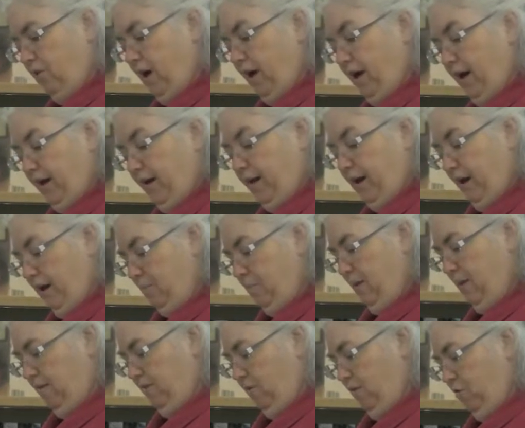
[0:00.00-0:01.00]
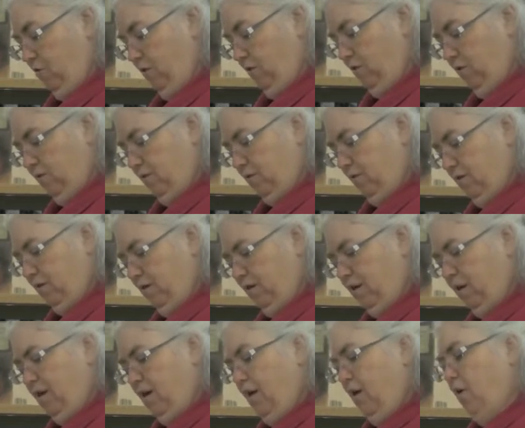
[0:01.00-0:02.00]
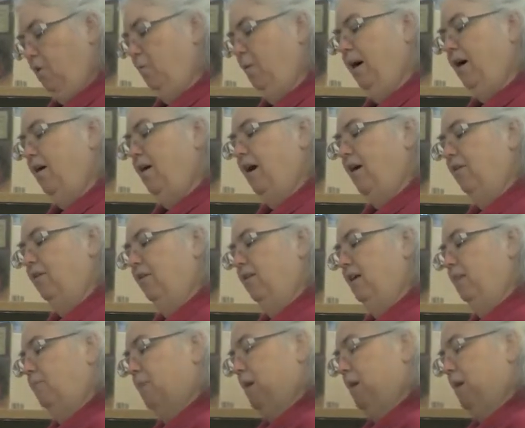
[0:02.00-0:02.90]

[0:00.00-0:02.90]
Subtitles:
So, everybody I talk